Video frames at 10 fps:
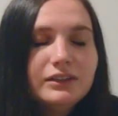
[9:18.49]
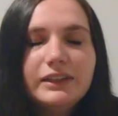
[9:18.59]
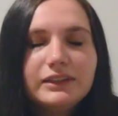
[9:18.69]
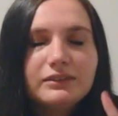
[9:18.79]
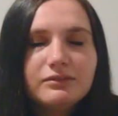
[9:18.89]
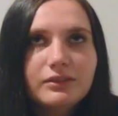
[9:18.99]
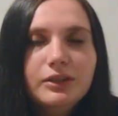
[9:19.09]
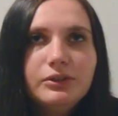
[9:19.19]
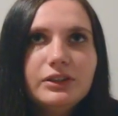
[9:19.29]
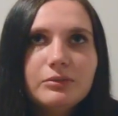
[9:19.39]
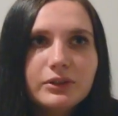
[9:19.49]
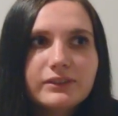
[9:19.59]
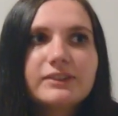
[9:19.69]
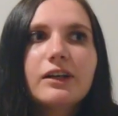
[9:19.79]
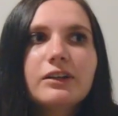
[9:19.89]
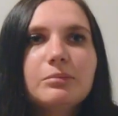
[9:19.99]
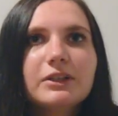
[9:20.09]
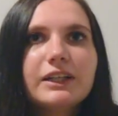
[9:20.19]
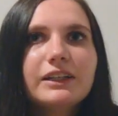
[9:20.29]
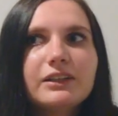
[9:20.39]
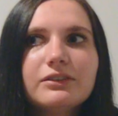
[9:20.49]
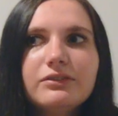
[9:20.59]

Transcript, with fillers: like, low key wouldn't suck, but like,